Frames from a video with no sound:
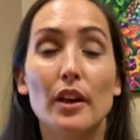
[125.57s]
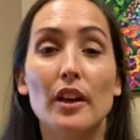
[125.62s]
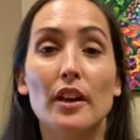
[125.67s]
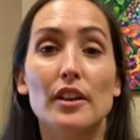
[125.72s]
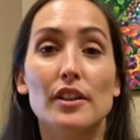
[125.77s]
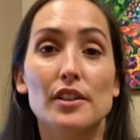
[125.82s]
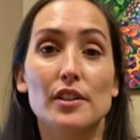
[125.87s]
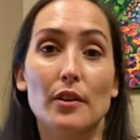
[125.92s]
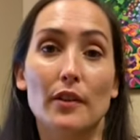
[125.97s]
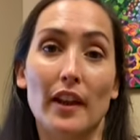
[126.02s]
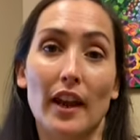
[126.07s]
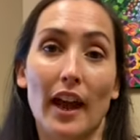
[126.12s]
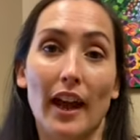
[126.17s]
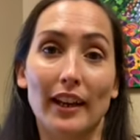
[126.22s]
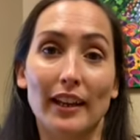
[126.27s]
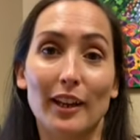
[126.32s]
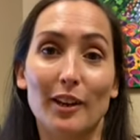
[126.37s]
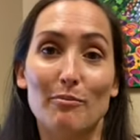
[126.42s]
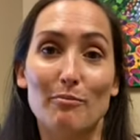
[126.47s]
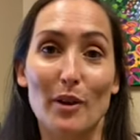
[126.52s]
so that I
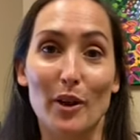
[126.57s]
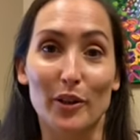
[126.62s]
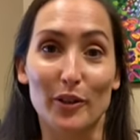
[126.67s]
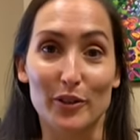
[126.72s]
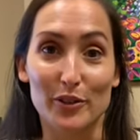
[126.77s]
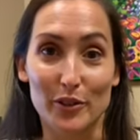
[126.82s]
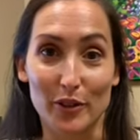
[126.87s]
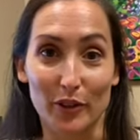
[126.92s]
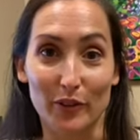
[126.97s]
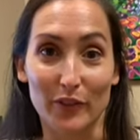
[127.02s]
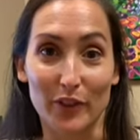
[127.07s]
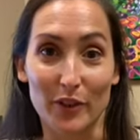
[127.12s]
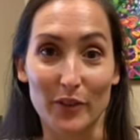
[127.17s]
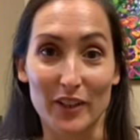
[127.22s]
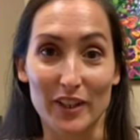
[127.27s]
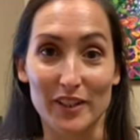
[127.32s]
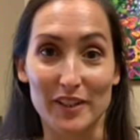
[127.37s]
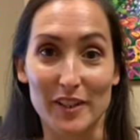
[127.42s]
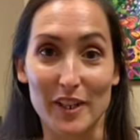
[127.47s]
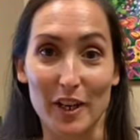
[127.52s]
can better serve you
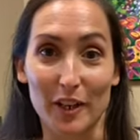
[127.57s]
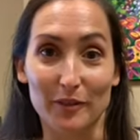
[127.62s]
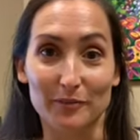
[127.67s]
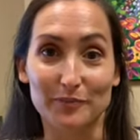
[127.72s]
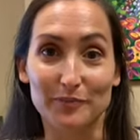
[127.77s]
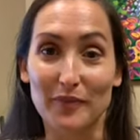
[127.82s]
this year.